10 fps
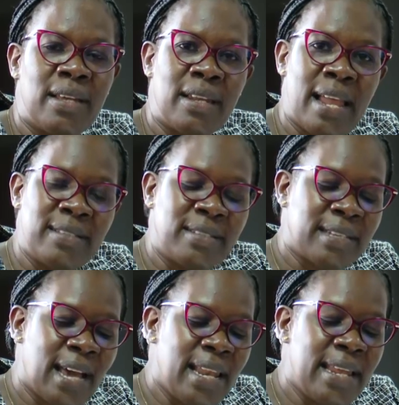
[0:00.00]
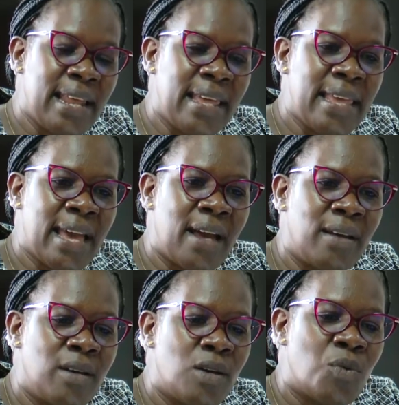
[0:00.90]
Last calendar year,
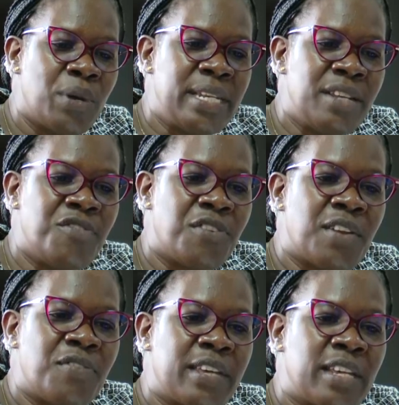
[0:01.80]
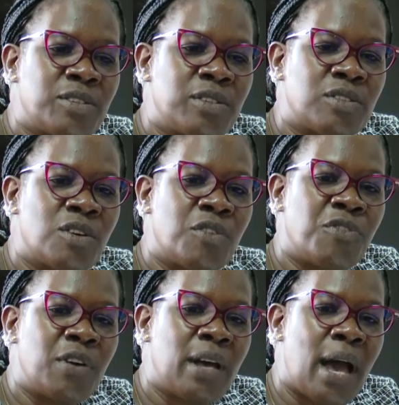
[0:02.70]
we did verifications
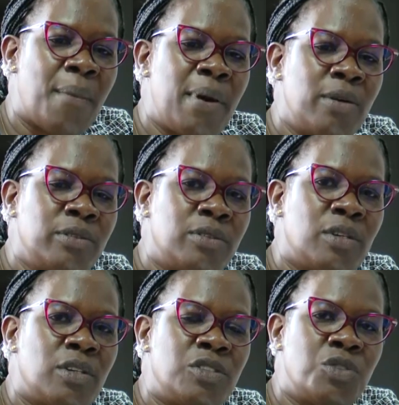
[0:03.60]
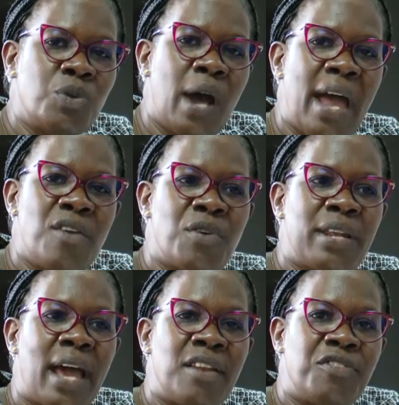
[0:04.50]
of about
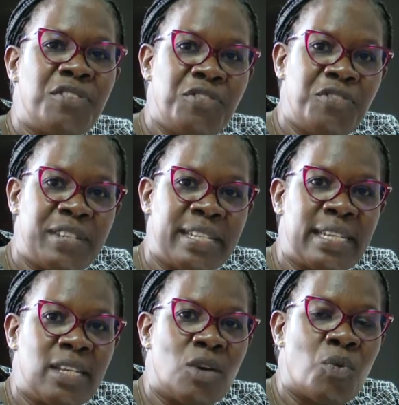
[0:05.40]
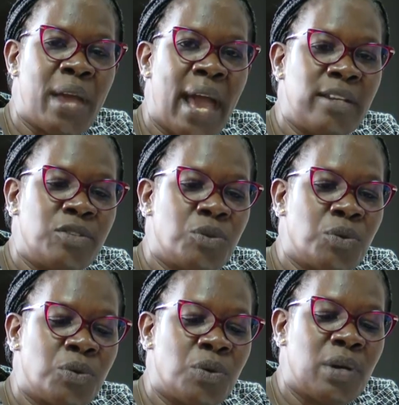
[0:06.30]
250. We had
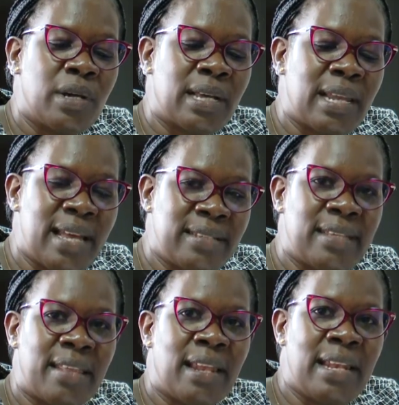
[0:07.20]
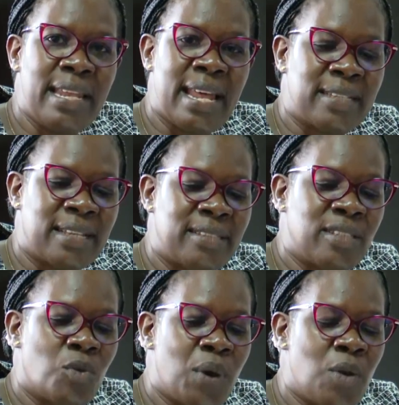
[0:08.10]
to cluster the leaders and
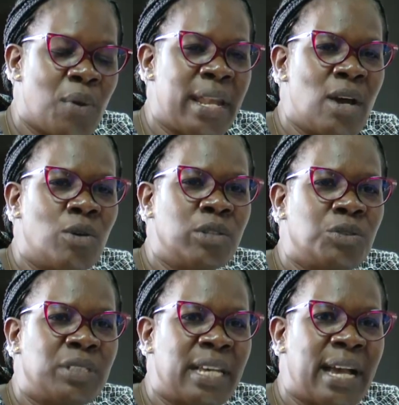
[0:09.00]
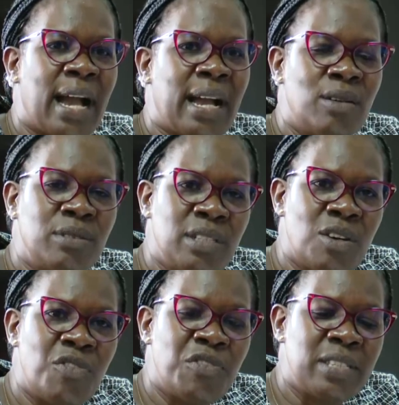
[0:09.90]
say, well, we are now going to take accounting
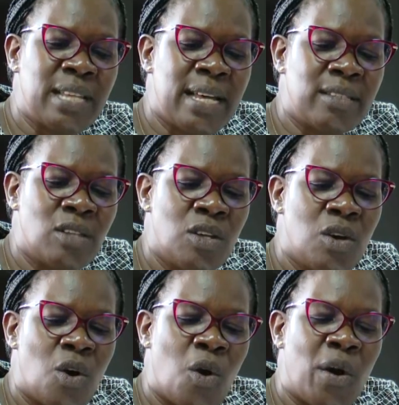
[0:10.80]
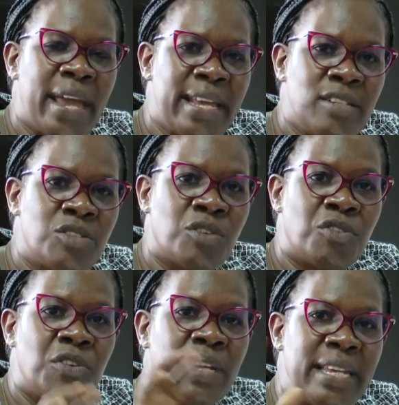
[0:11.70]
officers or heads
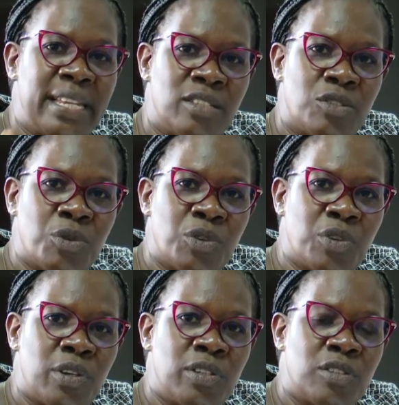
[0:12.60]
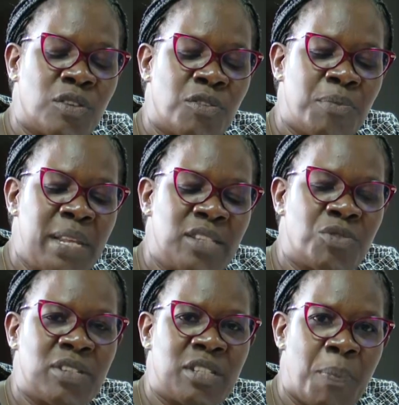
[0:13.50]
of institutions, of
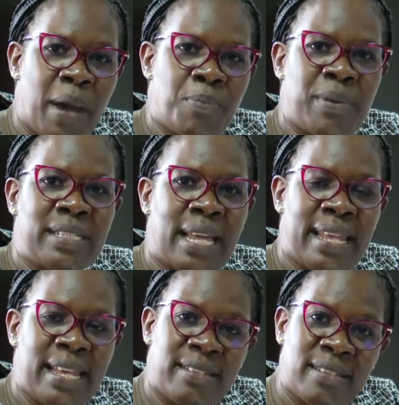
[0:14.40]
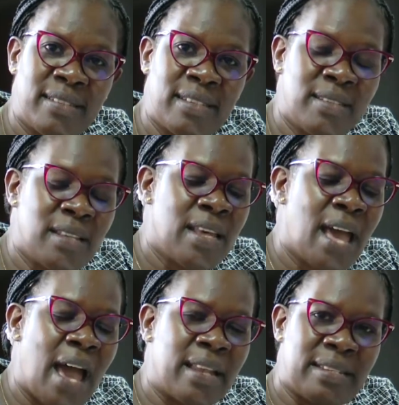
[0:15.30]
ministries, departments, and agencies,
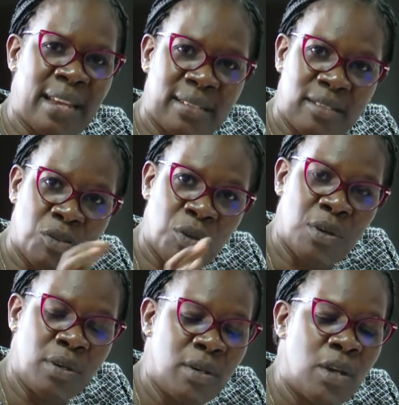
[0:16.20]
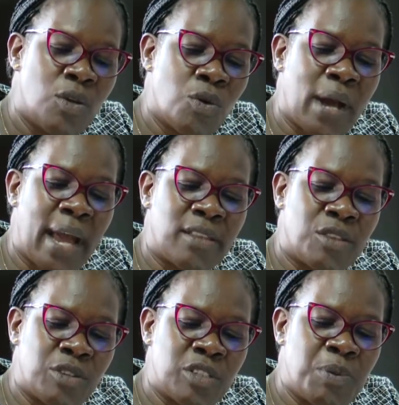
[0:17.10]
and just, look at
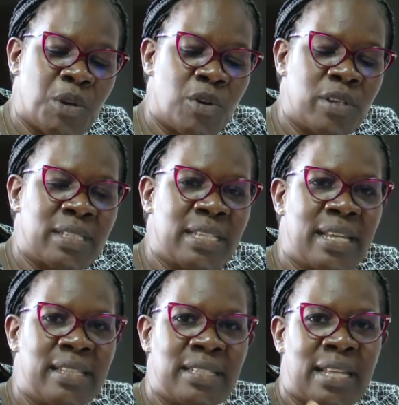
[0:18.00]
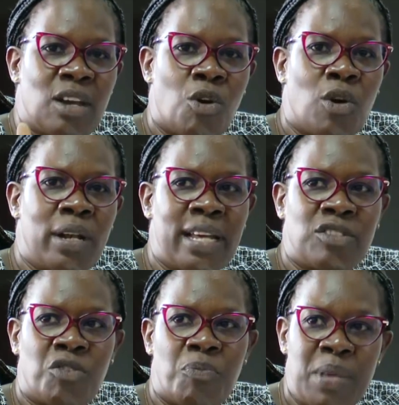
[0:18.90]
those, because these are the
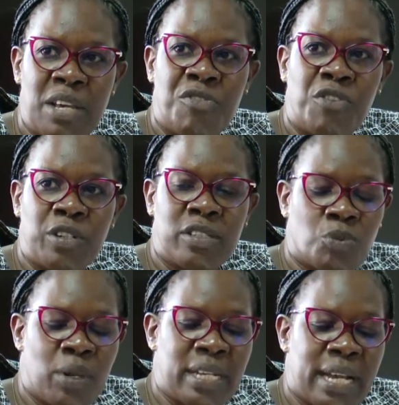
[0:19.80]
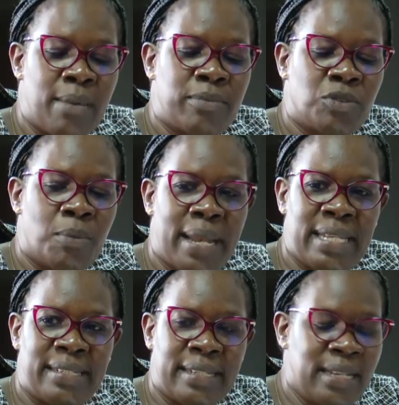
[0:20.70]
holders of big votes when it comes to
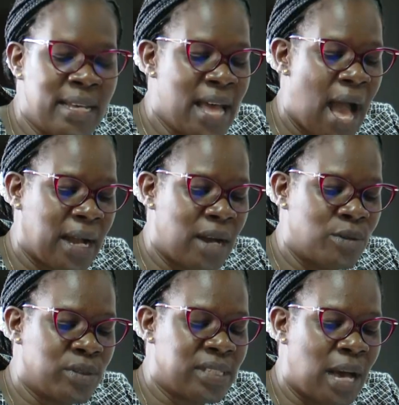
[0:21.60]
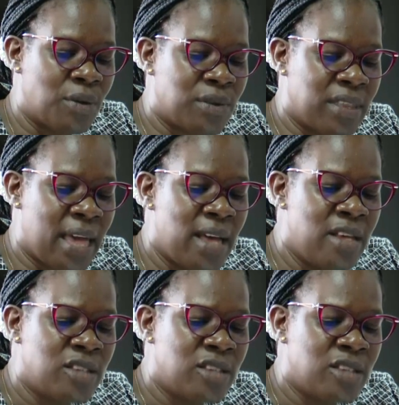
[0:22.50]
managing accounts out there.